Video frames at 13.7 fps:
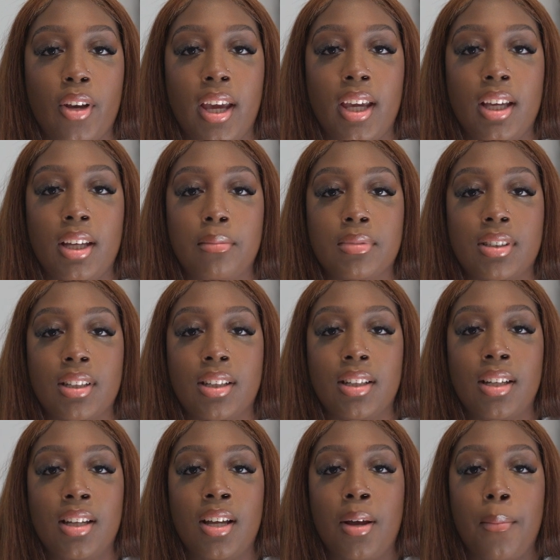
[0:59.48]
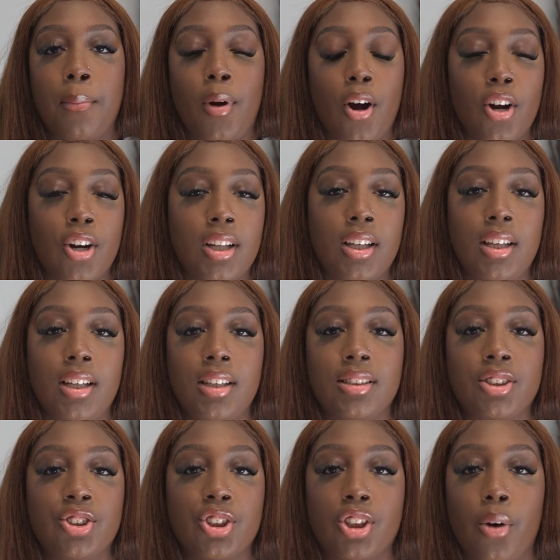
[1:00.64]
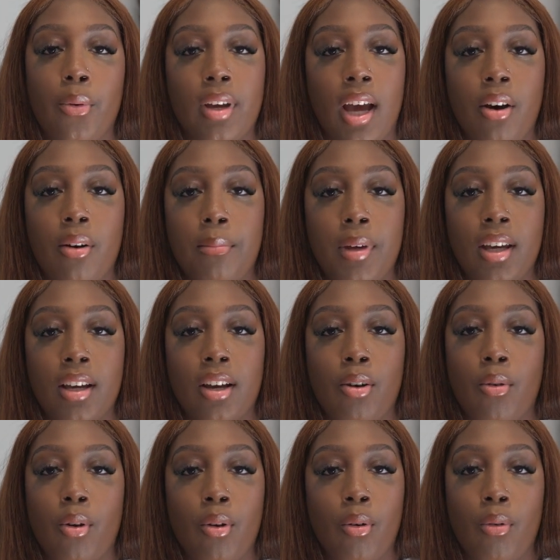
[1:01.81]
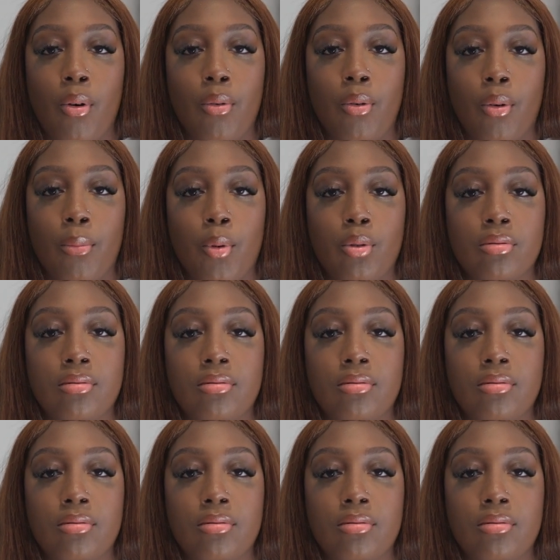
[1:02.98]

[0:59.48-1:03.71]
games and parties and just going out and being a quote unquote normal